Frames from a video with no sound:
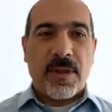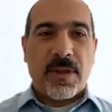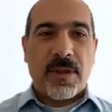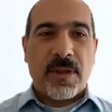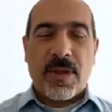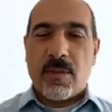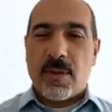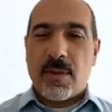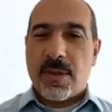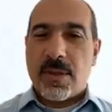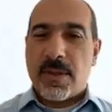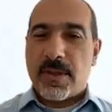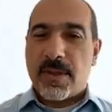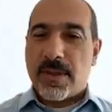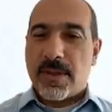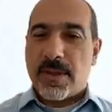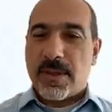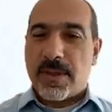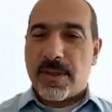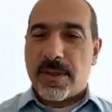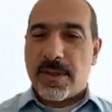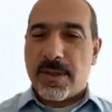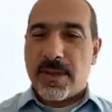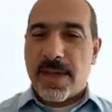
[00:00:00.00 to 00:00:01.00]
they would
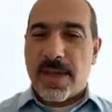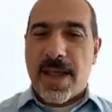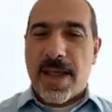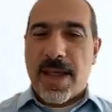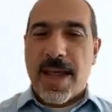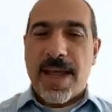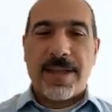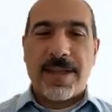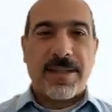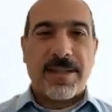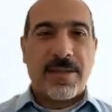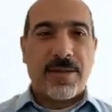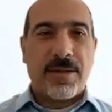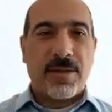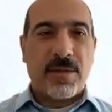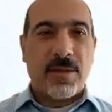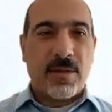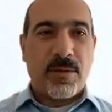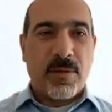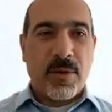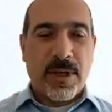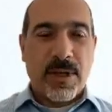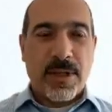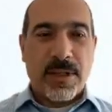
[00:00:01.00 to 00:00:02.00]
get access to
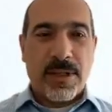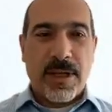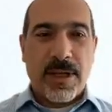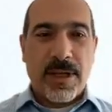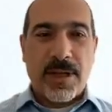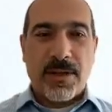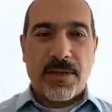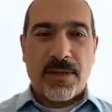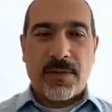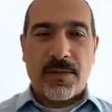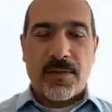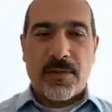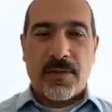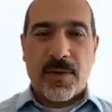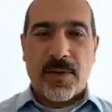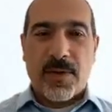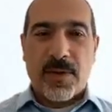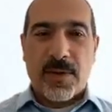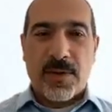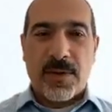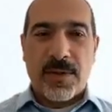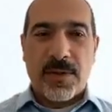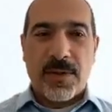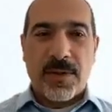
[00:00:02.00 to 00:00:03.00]
a workstation
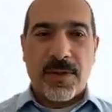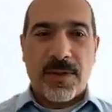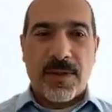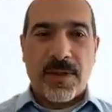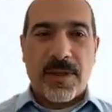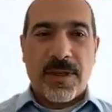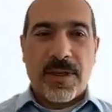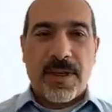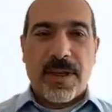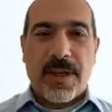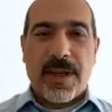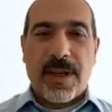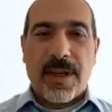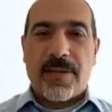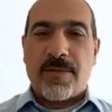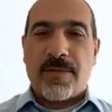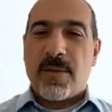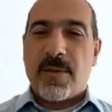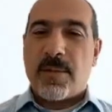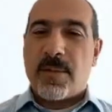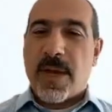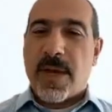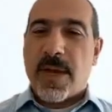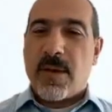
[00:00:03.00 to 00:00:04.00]
first, and
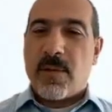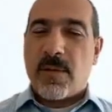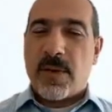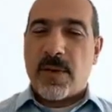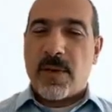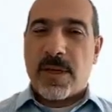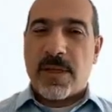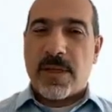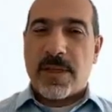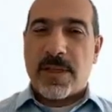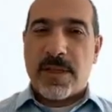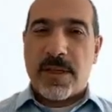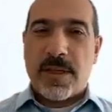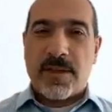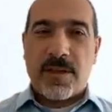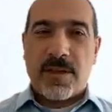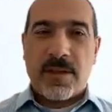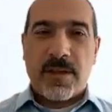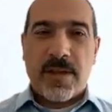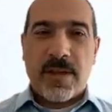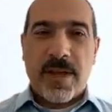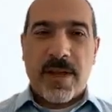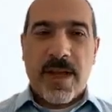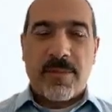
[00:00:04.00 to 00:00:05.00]
from that
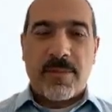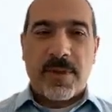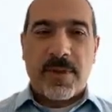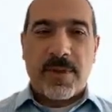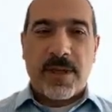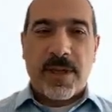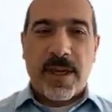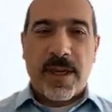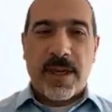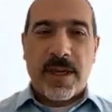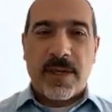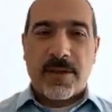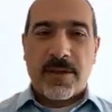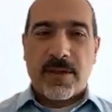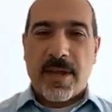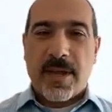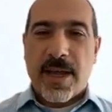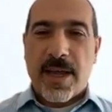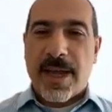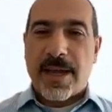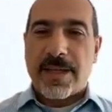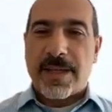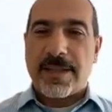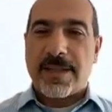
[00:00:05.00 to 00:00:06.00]
workstation, application
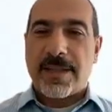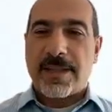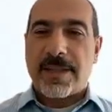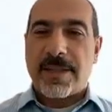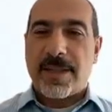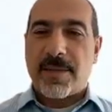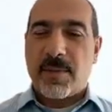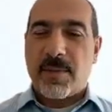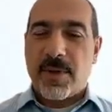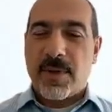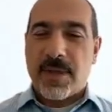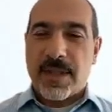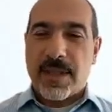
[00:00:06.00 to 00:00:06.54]
access can be